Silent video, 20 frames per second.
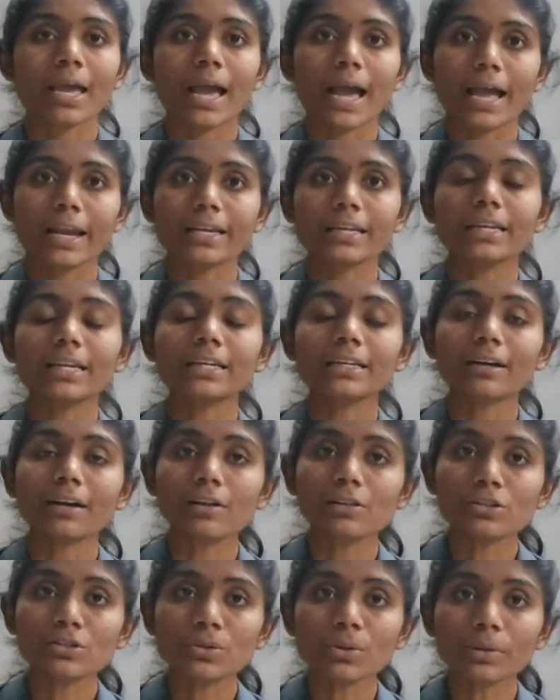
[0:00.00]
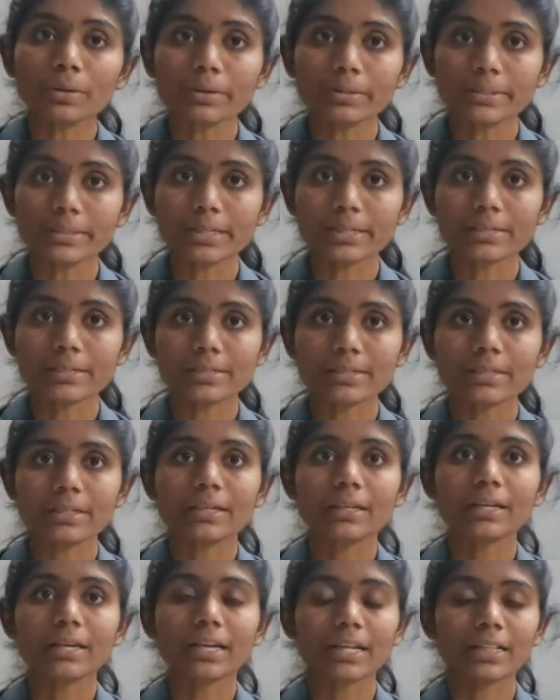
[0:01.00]
and it also results
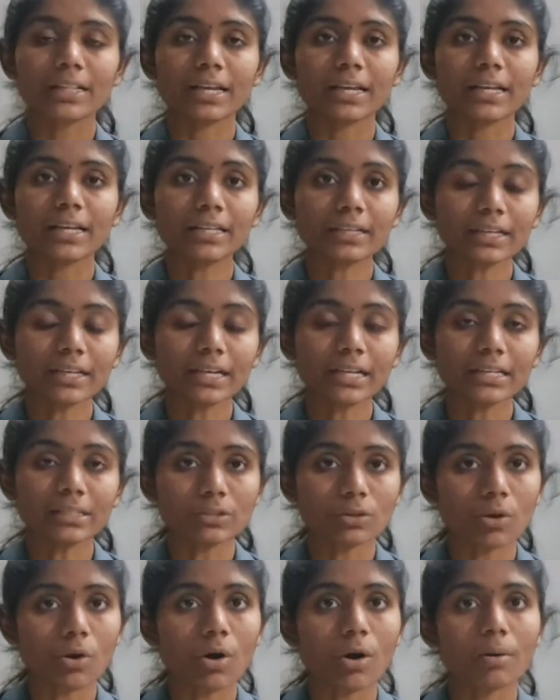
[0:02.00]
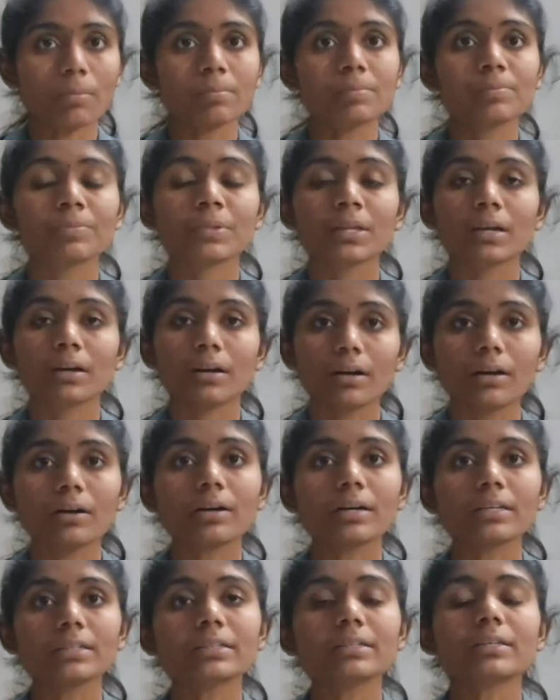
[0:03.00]
in the increase of
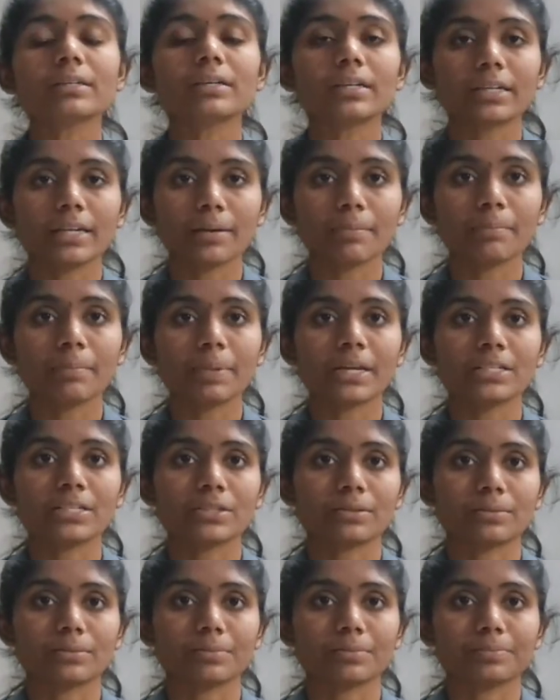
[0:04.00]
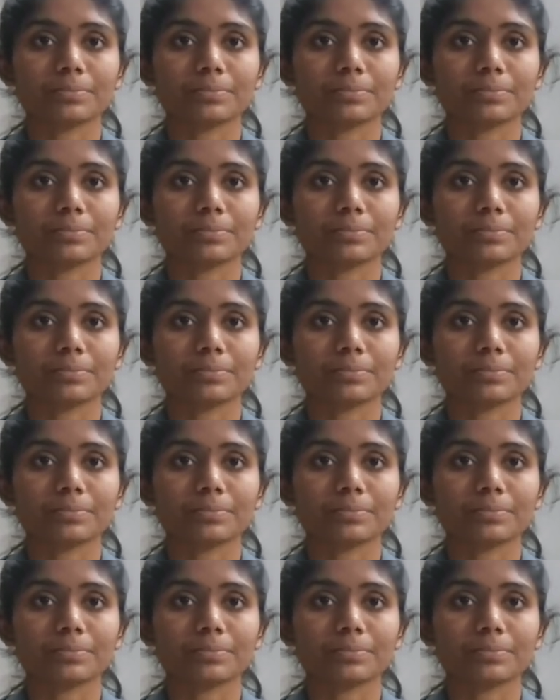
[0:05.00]
earth temperature.